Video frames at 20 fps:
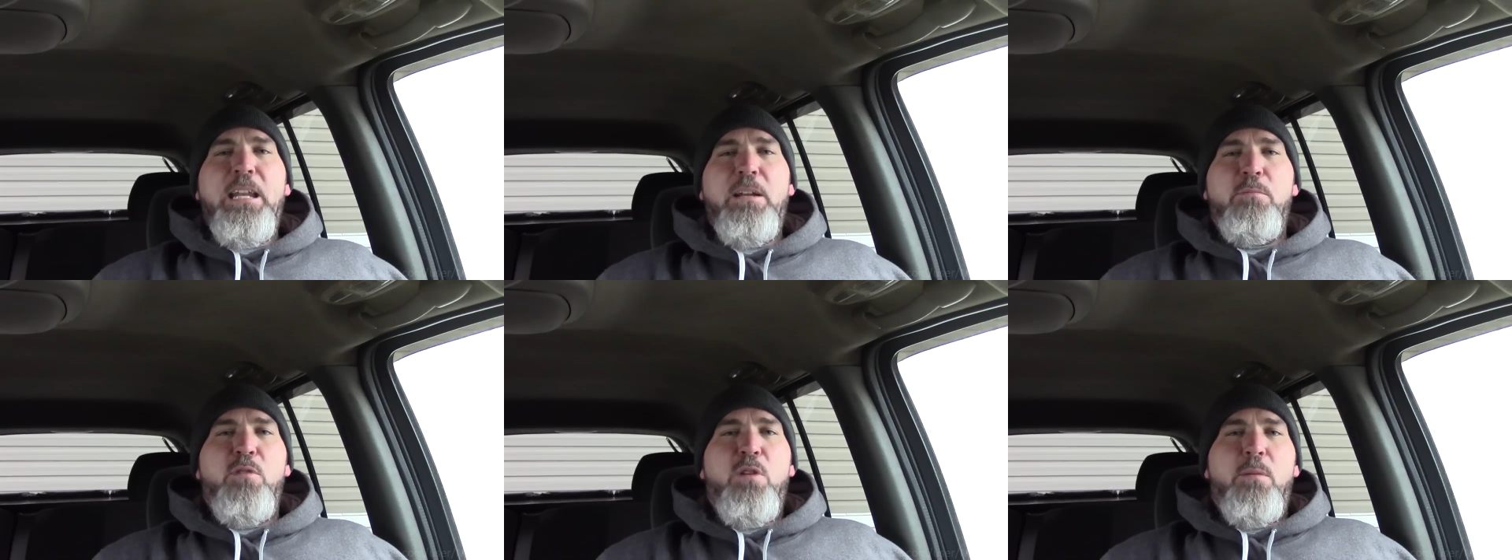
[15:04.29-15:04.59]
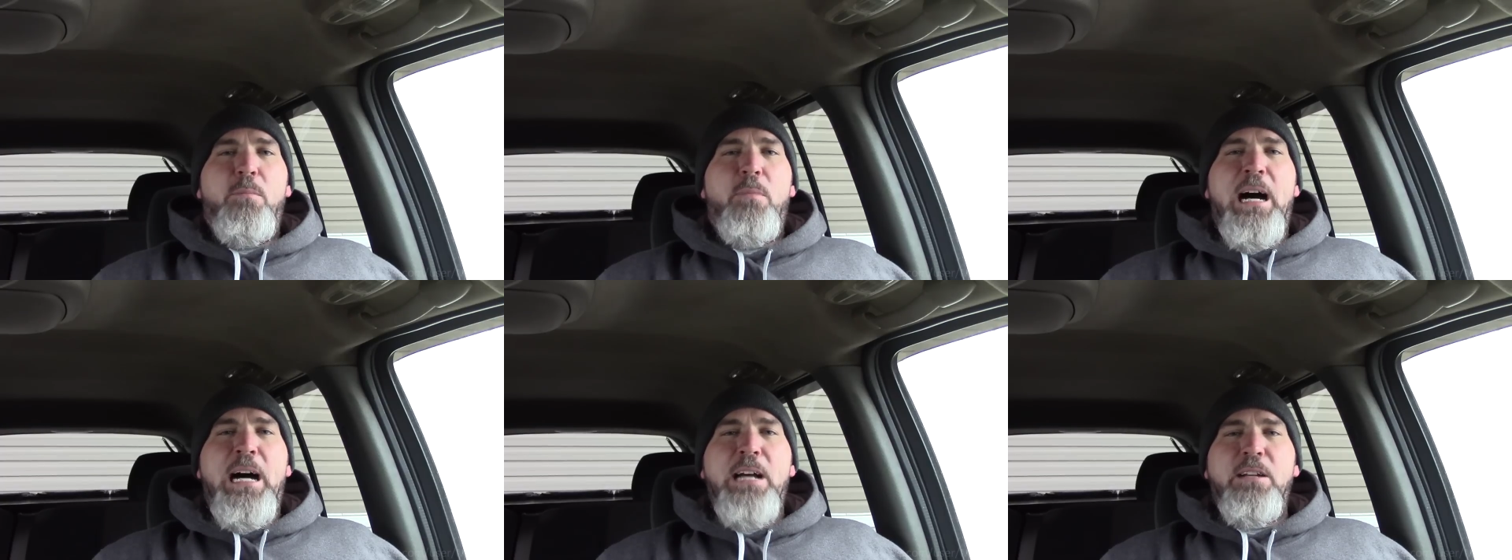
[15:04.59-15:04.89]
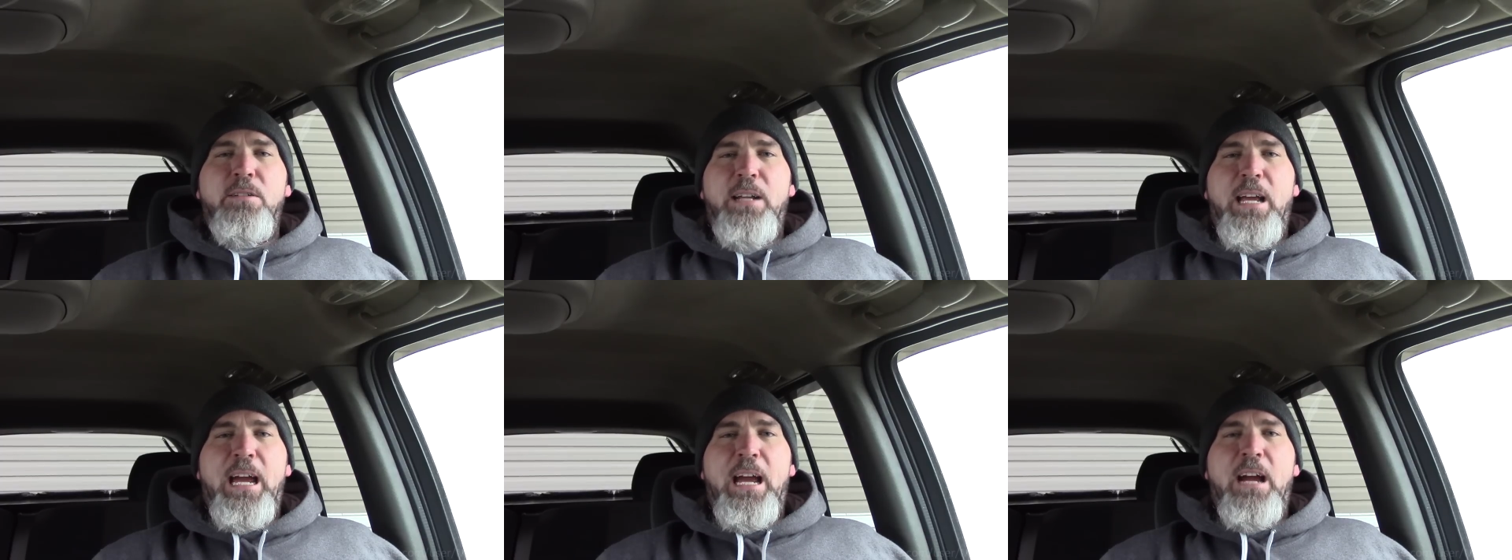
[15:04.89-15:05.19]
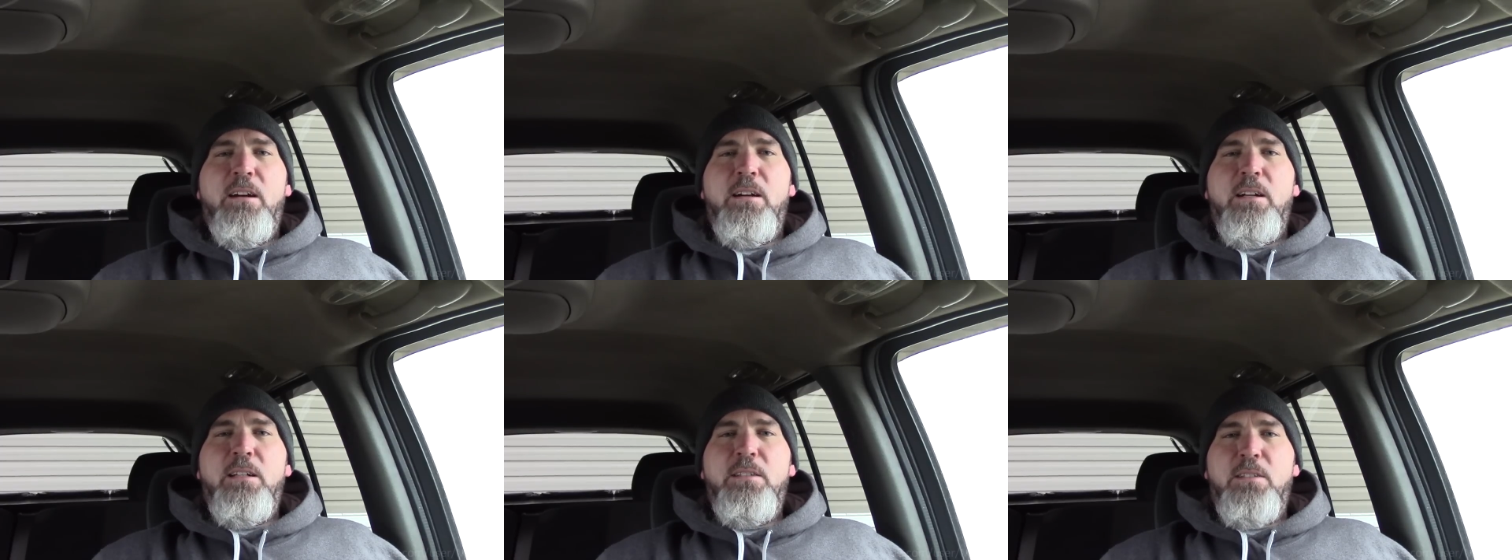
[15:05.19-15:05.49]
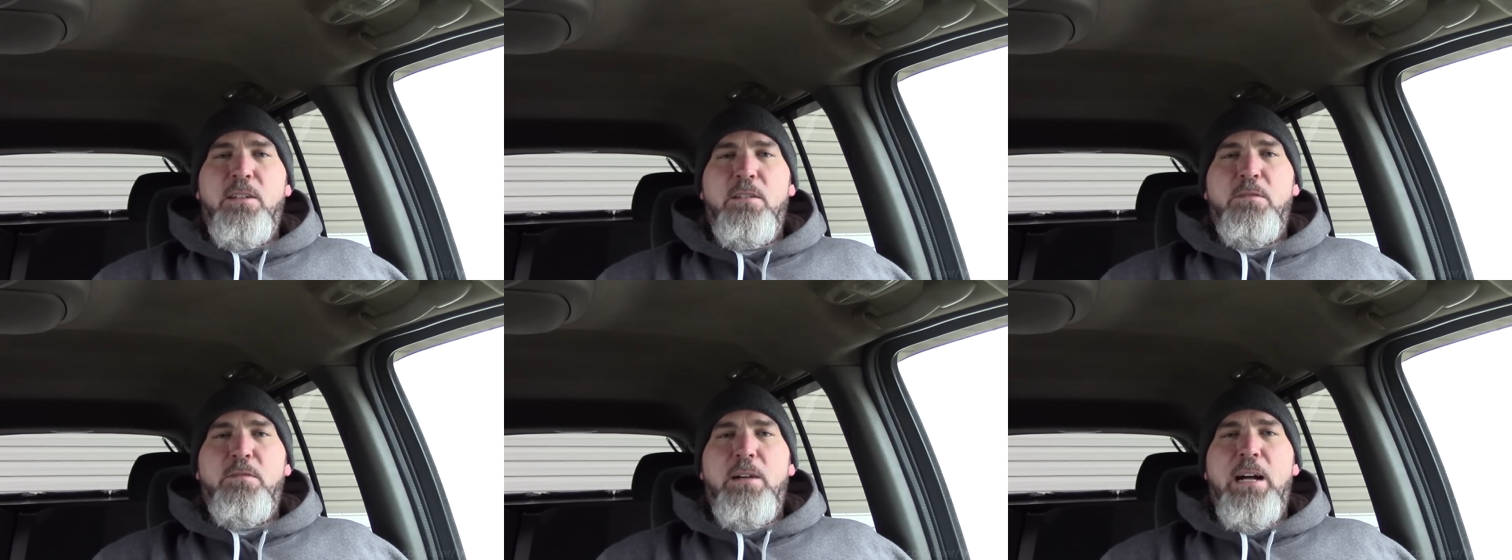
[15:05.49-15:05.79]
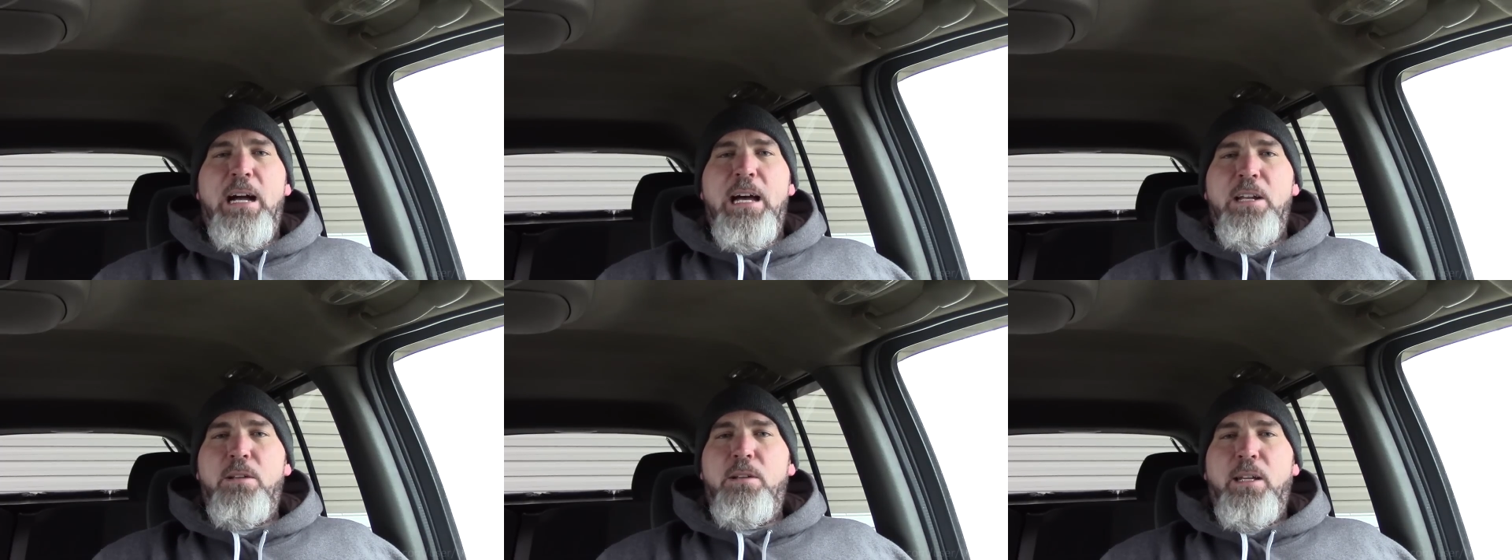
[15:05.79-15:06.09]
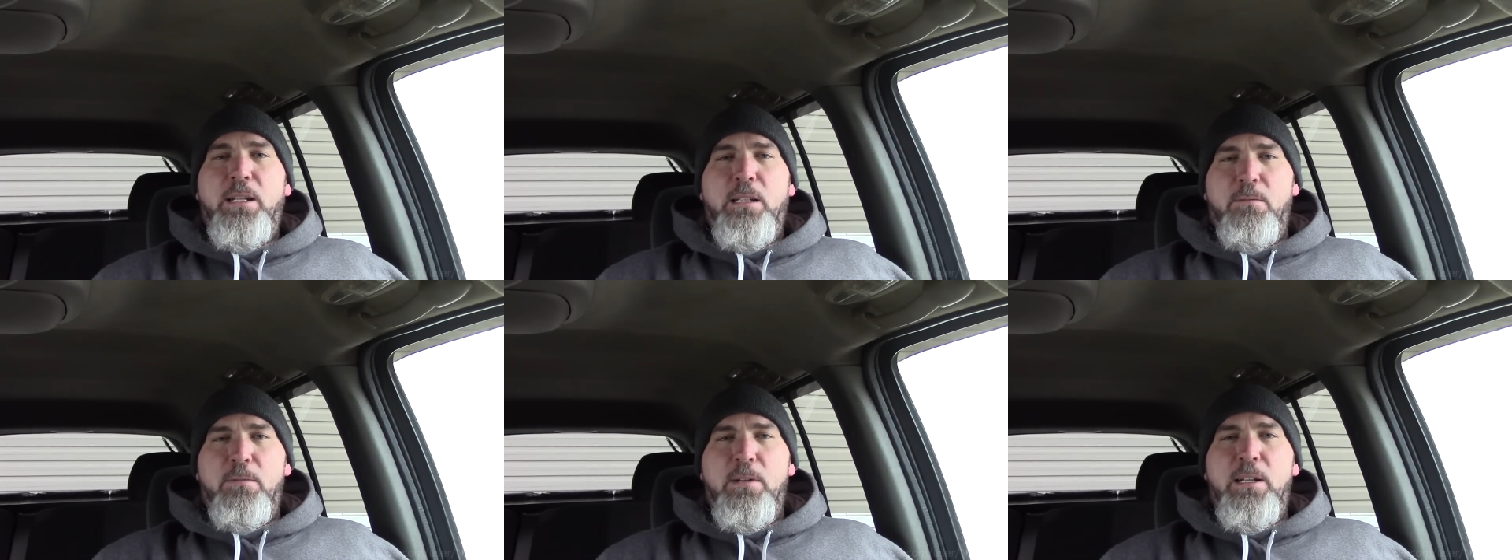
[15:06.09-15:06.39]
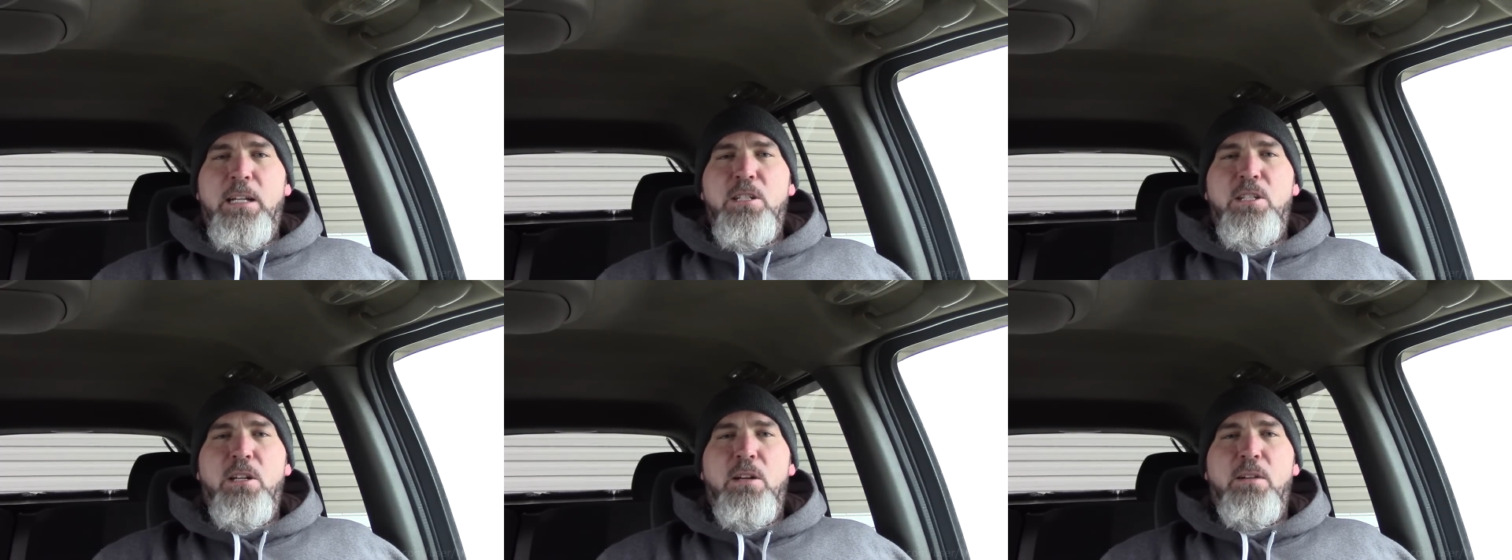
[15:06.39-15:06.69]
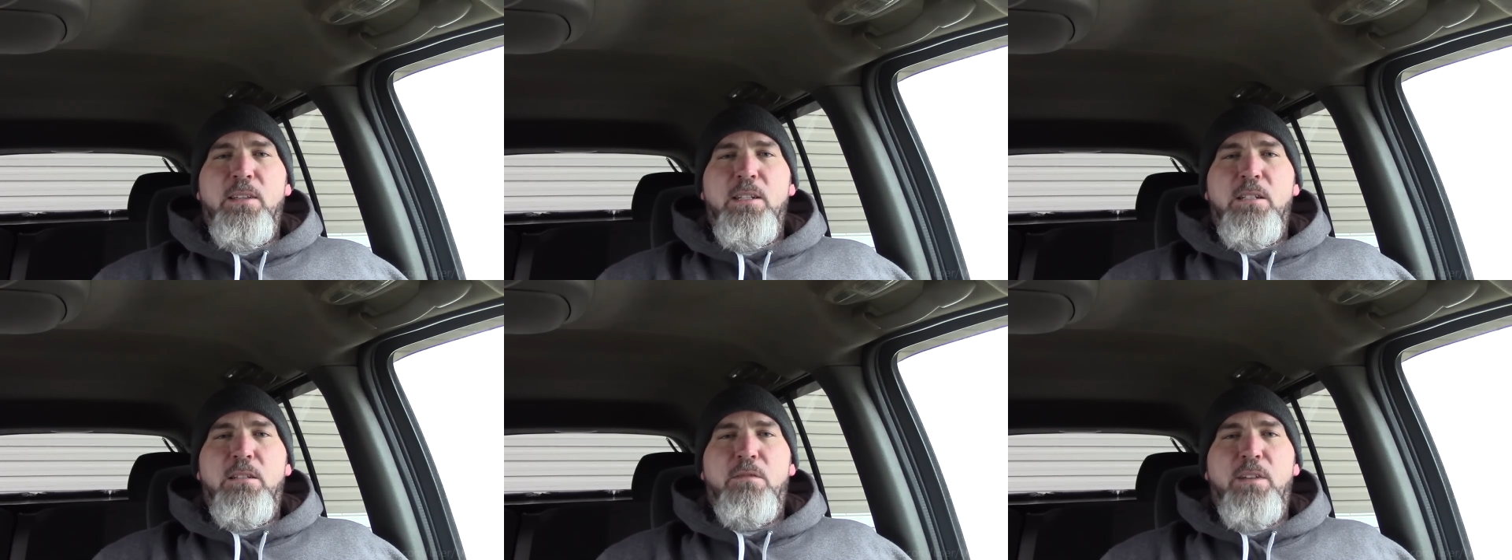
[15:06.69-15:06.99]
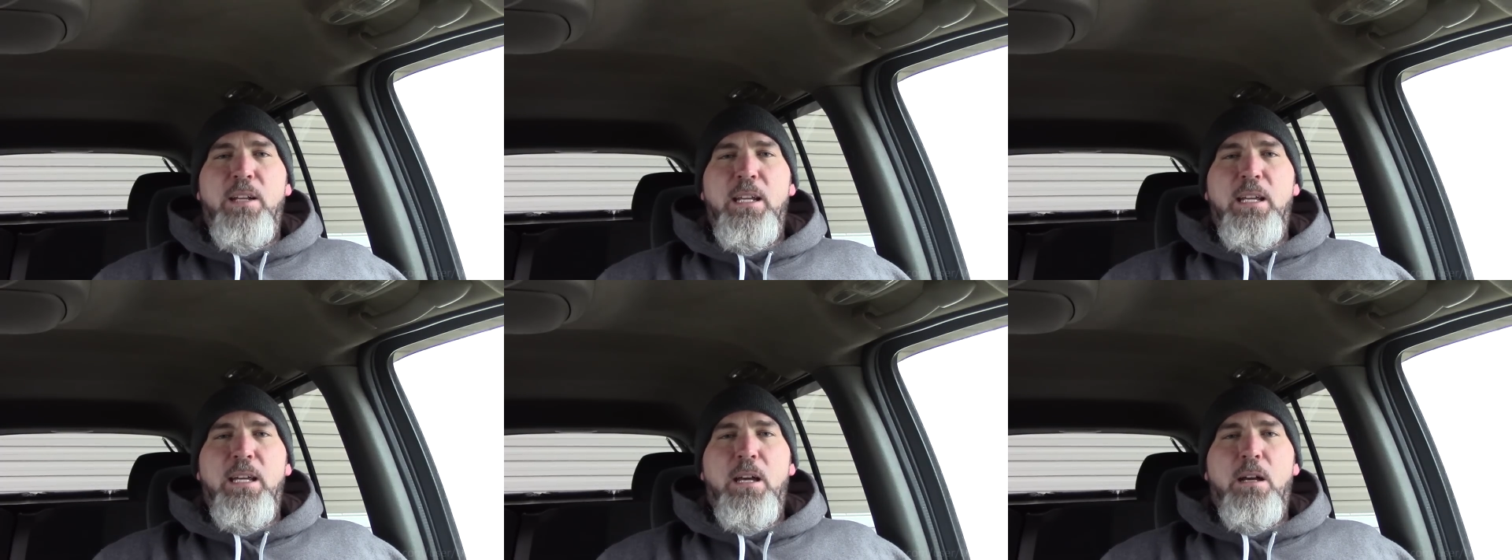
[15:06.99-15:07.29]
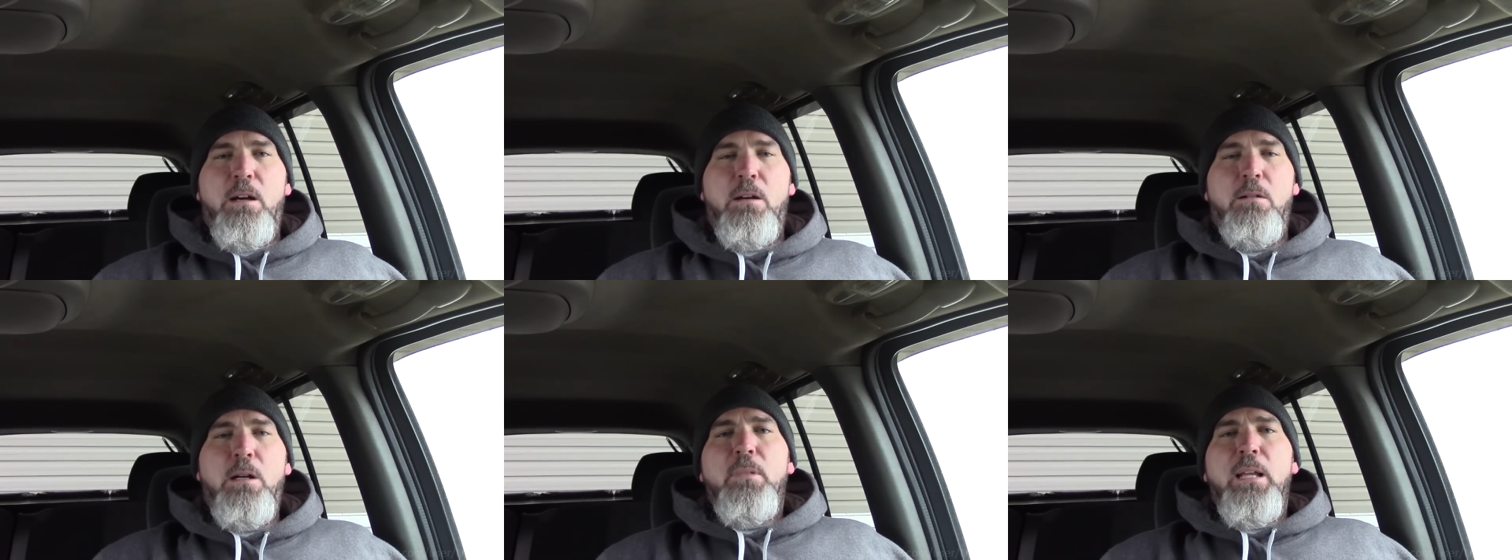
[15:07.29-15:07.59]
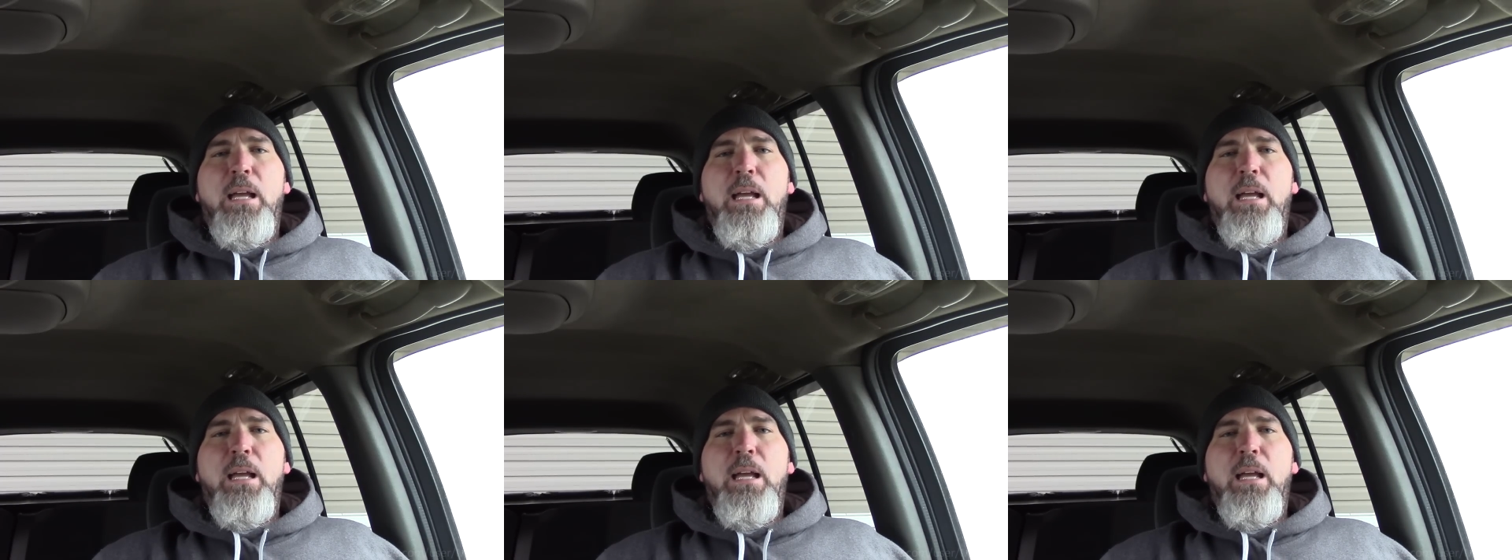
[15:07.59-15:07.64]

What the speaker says: more modern era Silverado, like the one I showed in this video,